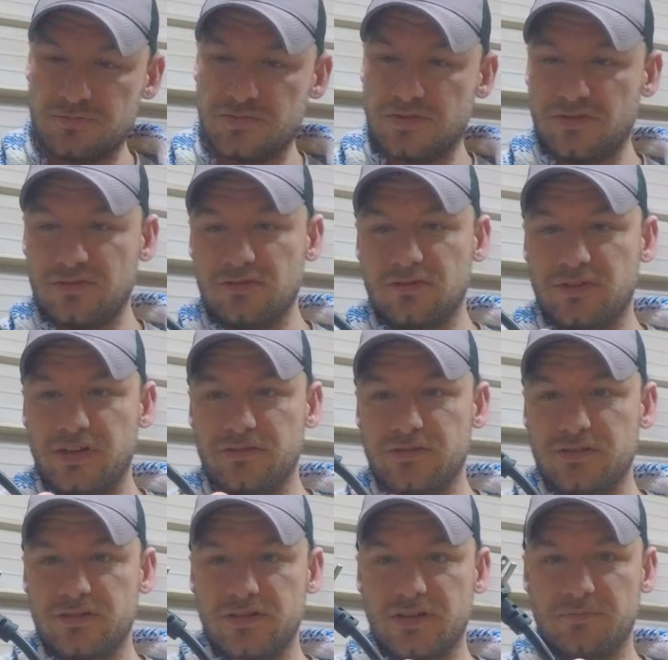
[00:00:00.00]
with a little
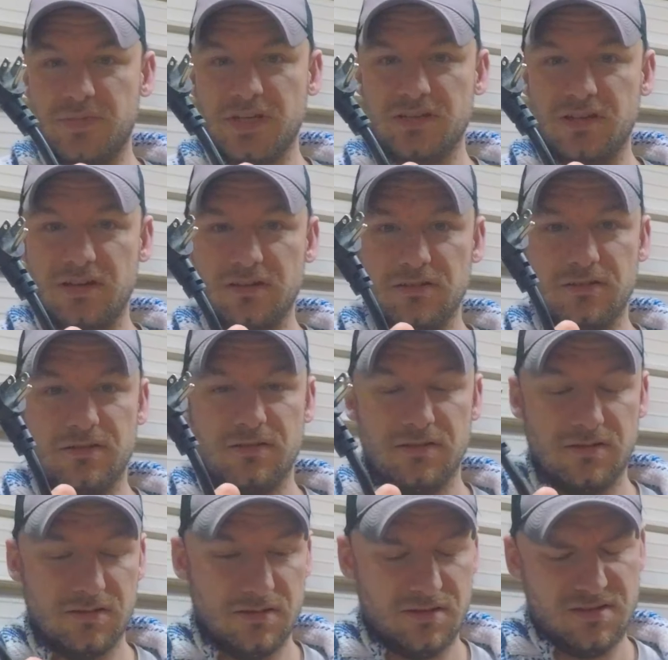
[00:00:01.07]
grounded pigtail.
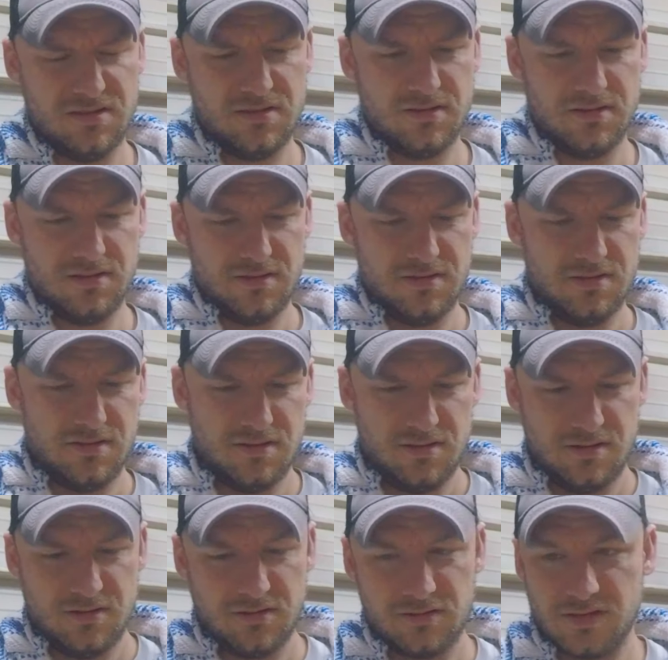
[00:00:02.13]

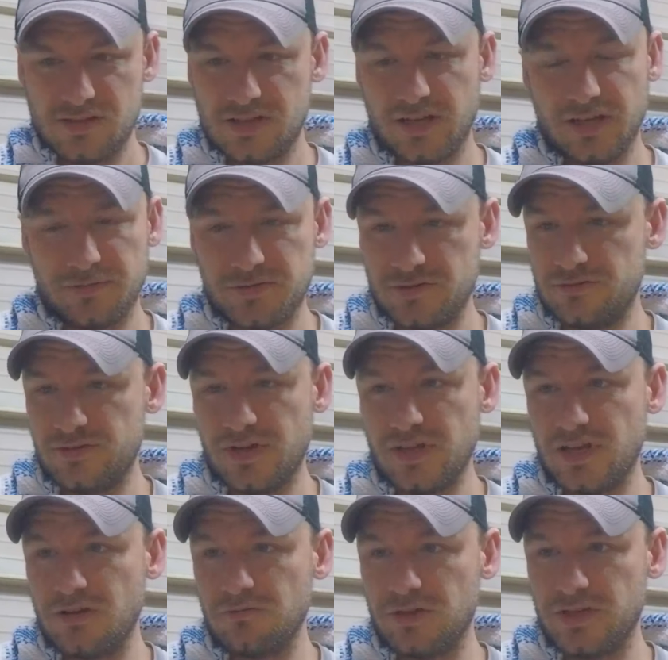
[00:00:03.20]
Hook this guy up to any
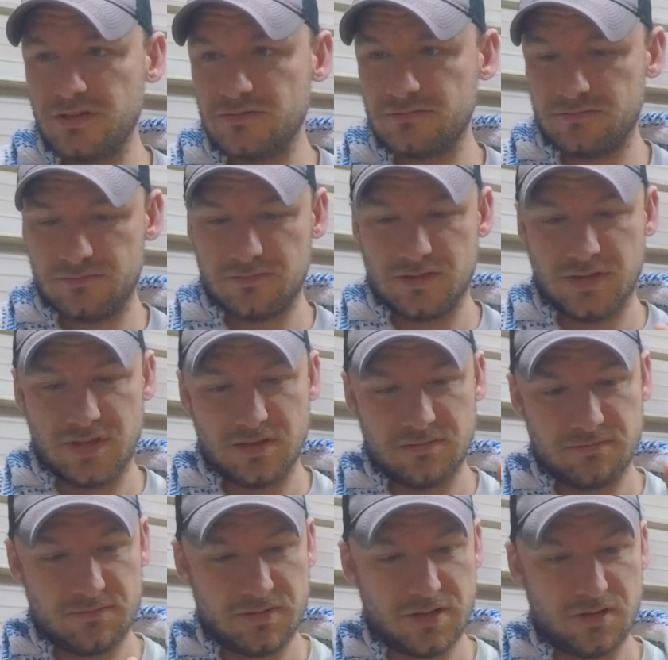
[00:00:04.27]
outlet, and then
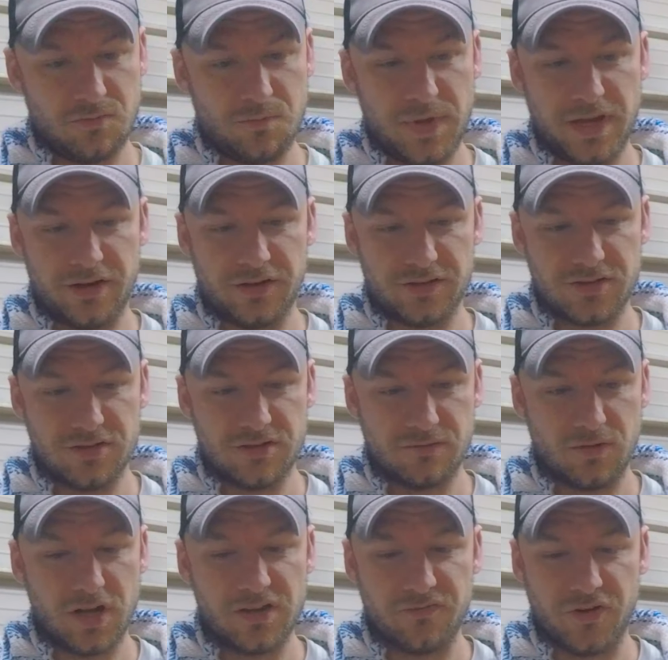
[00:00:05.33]
pair it to your
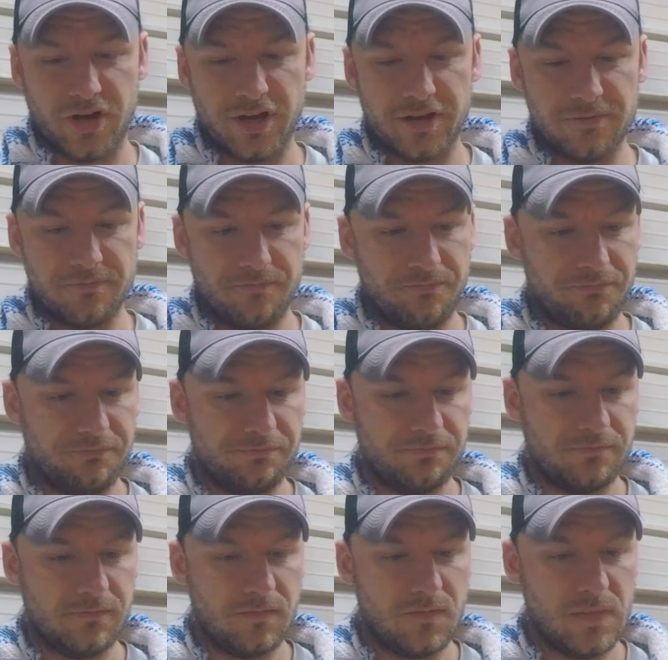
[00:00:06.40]
Wi-Fi, and
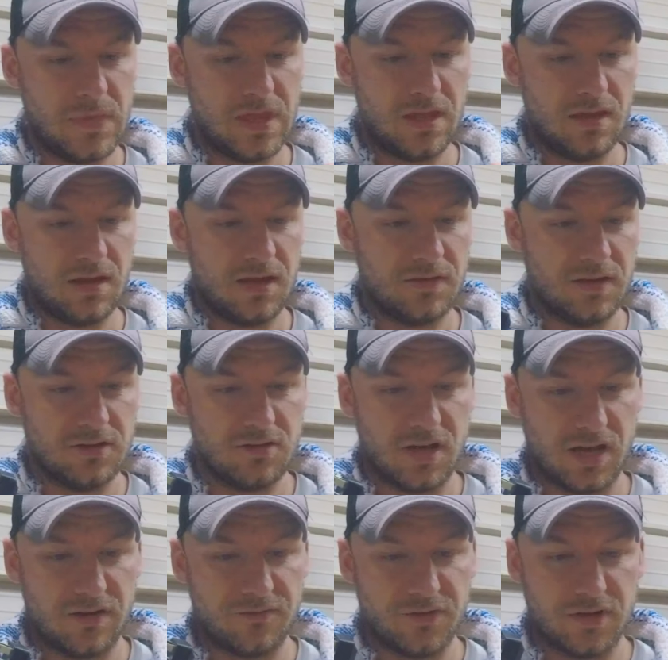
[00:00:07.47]
then you
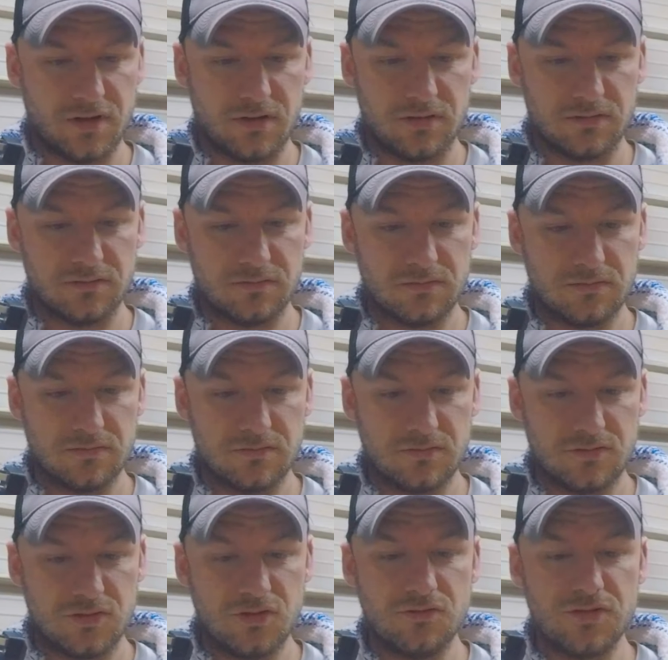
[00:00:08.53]
have
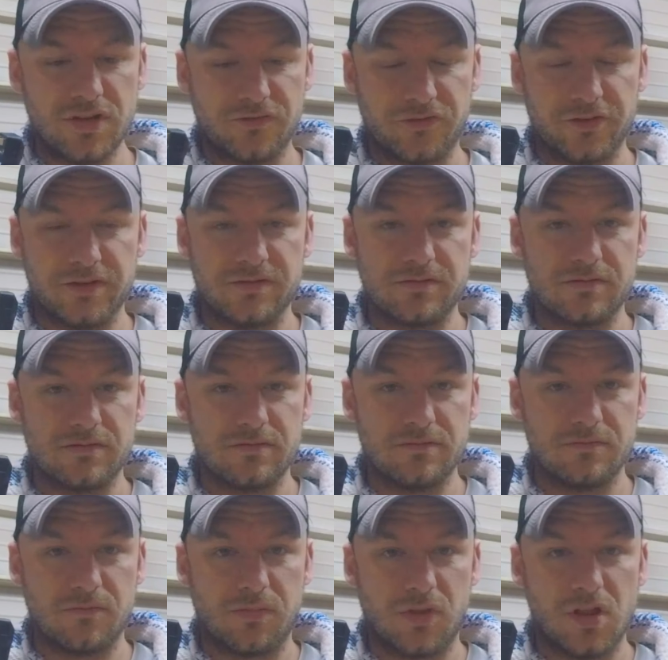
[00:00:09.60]
two different
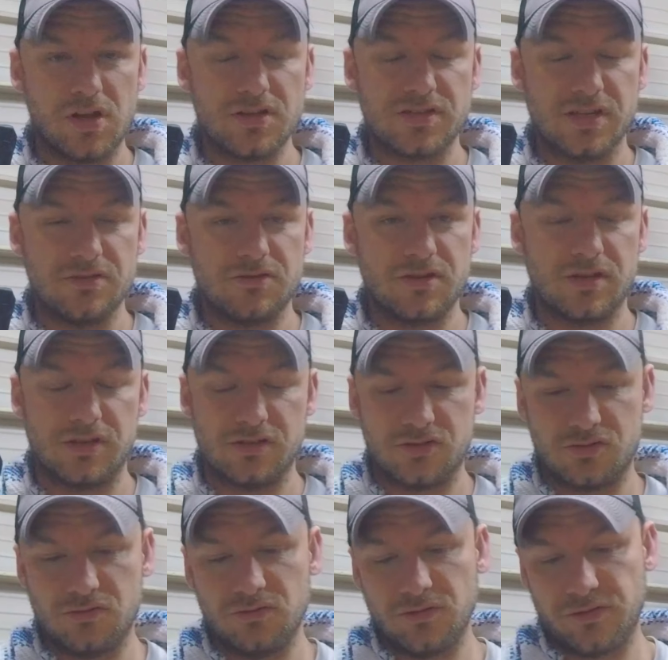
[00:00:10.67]
plugs that you can
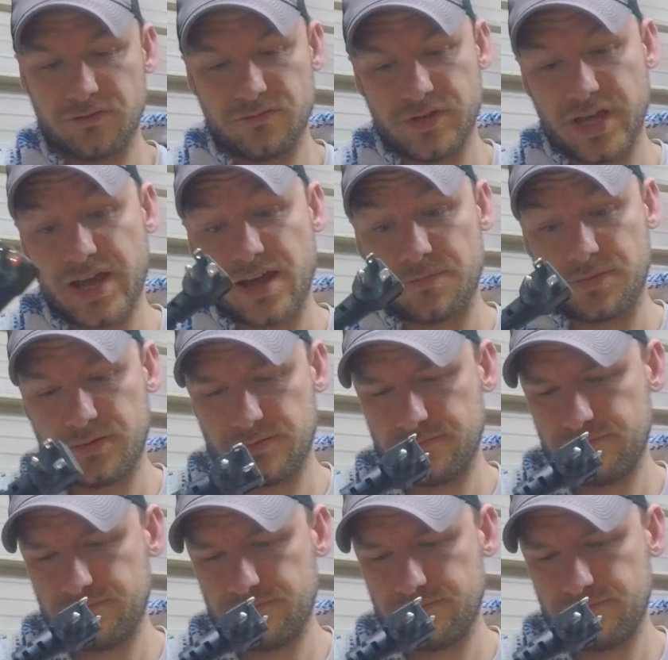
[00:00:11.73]
control through an app.